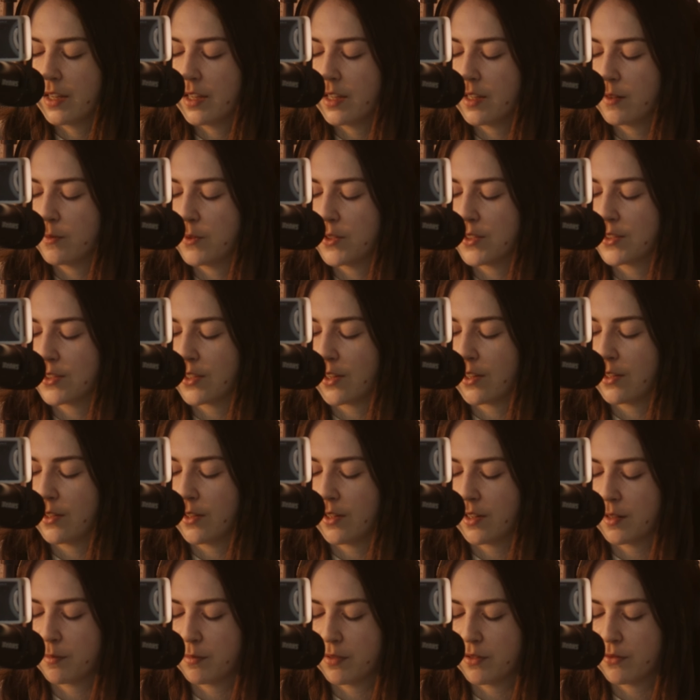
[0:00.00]
It was not
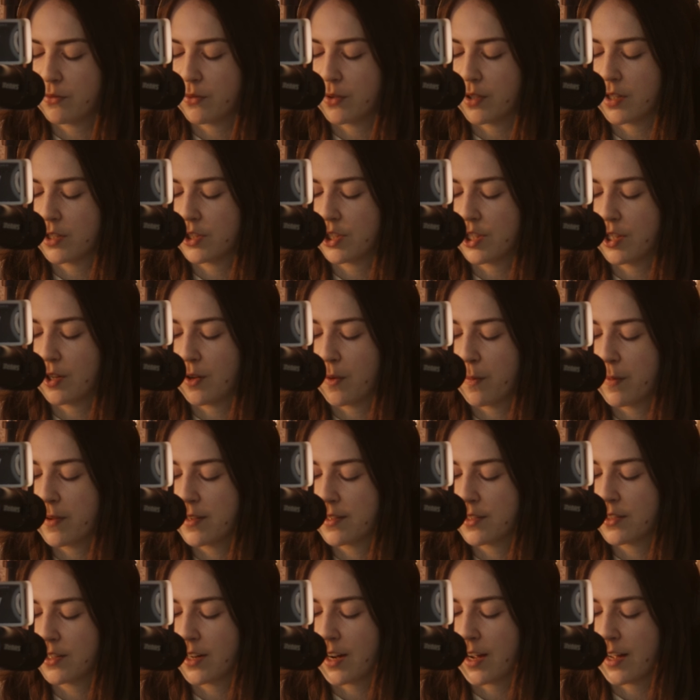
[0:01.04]
long before she opened
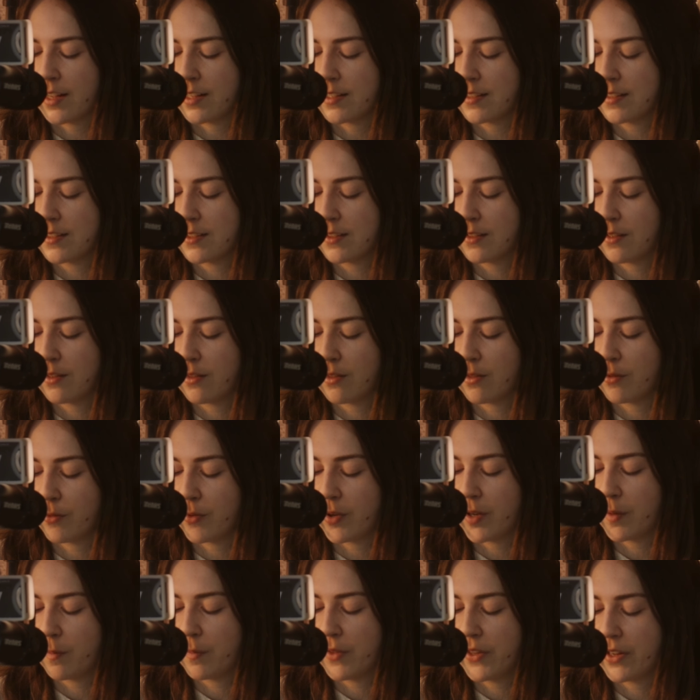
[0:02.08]
her eyes, threw
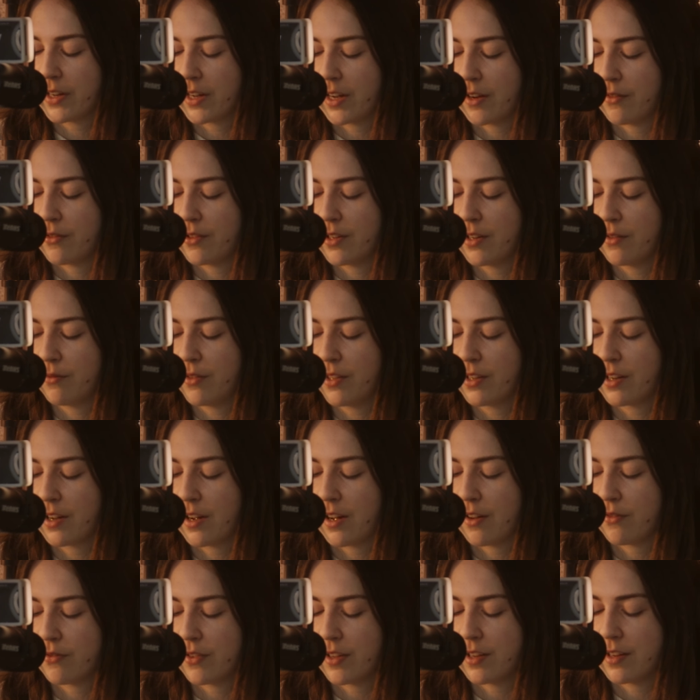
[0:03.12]
up the cover of the
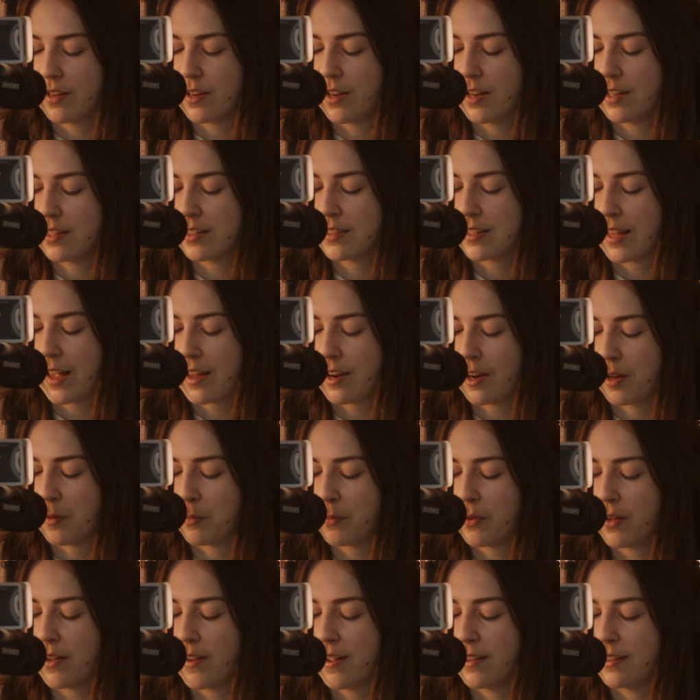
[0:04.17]
coffin, and sat
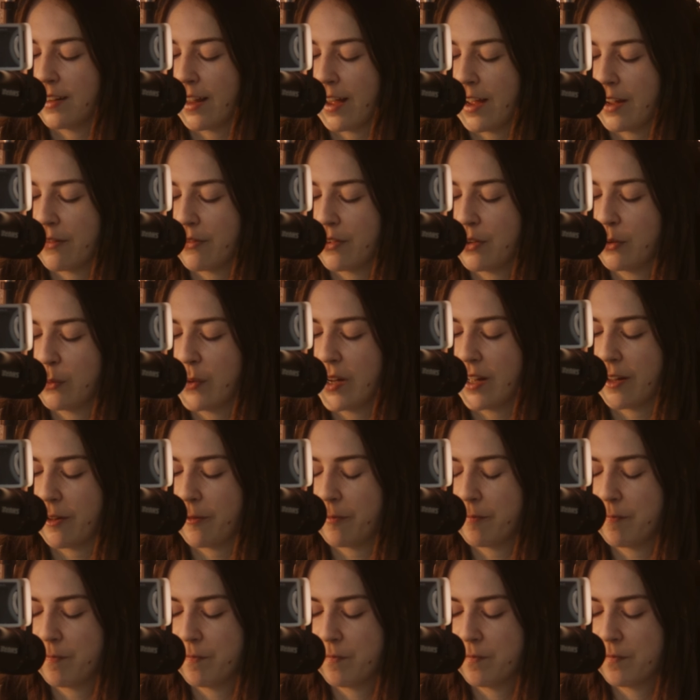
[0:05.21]
up, alive and well.
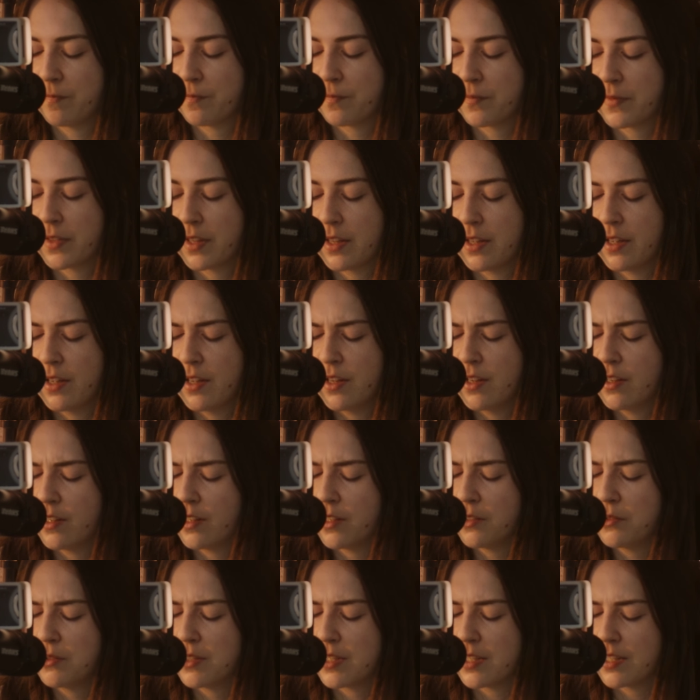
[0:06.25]

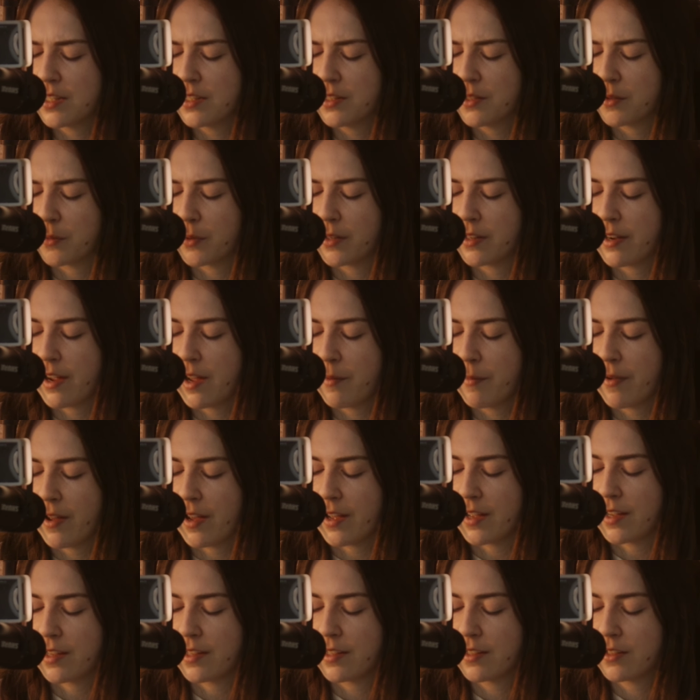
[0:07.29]
"Oh dear, where am
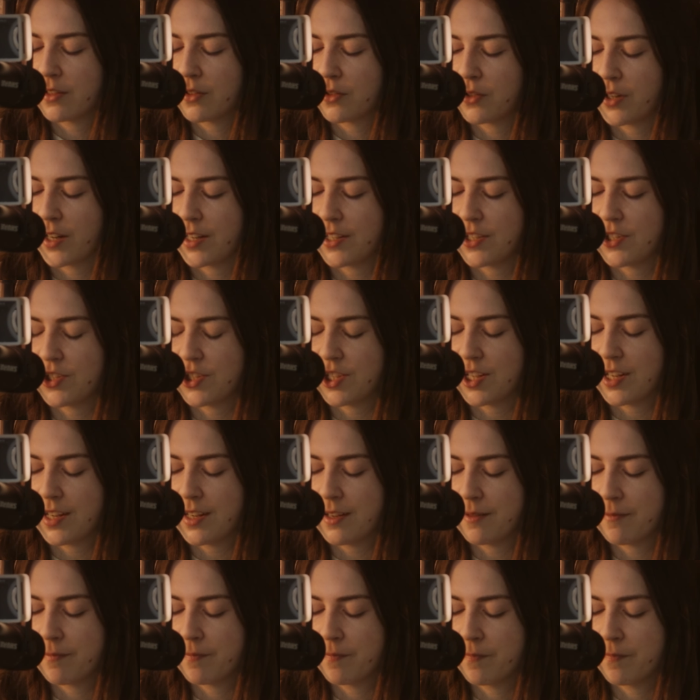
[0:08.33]
I?" cried she.